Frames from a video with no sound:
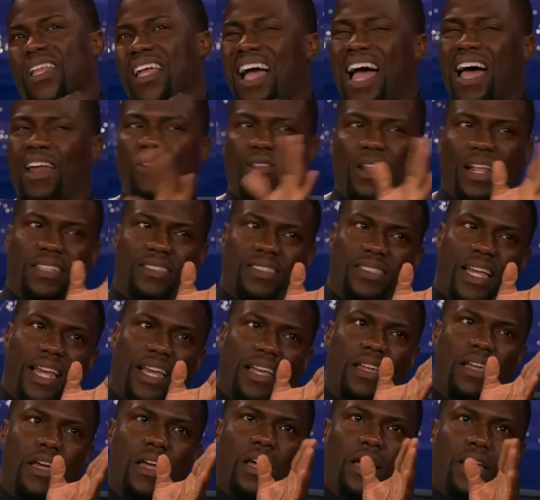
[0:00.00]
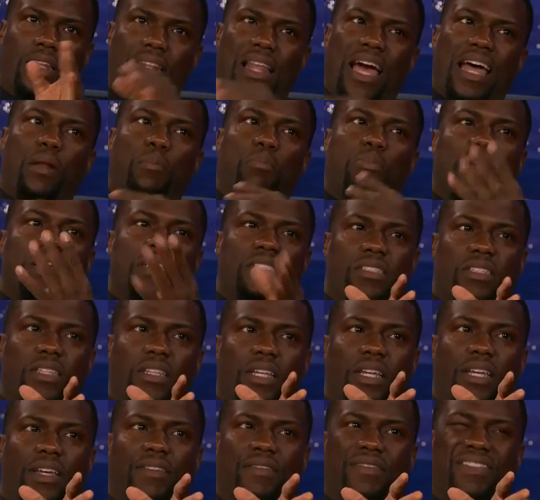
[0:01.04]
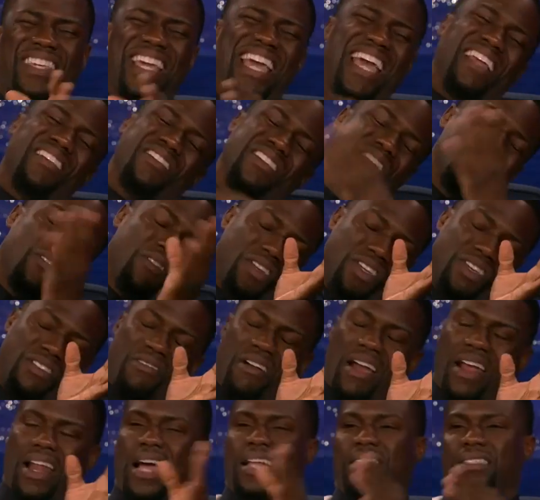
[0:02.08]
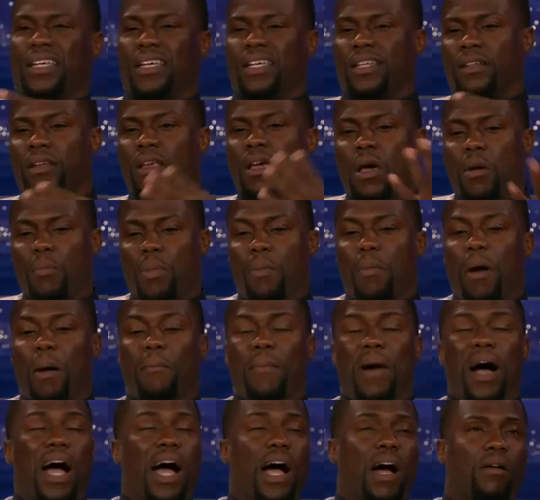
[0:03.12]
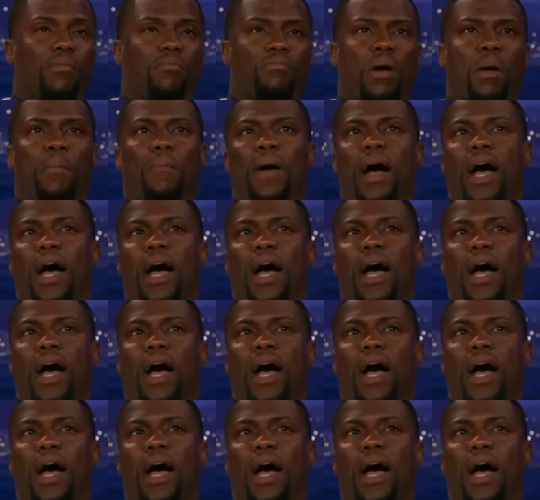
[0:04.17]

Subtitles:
I don't like to say not a place to live. Yeah, you know, you're right, I didn't. But my mom